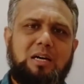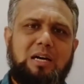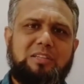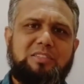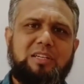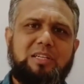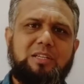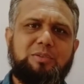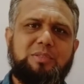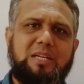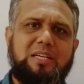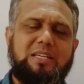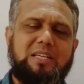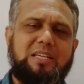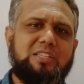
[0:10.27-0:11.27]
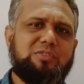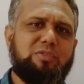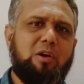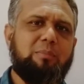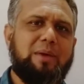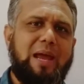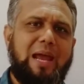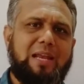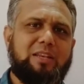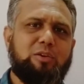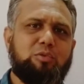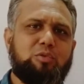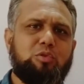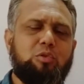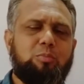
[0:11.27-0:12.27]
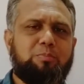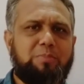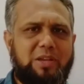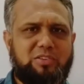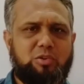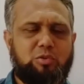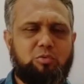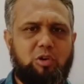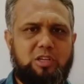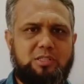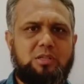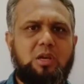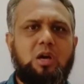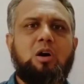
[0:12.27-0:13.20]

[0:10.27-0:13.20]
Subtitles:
assertive sentence from active to passive voice,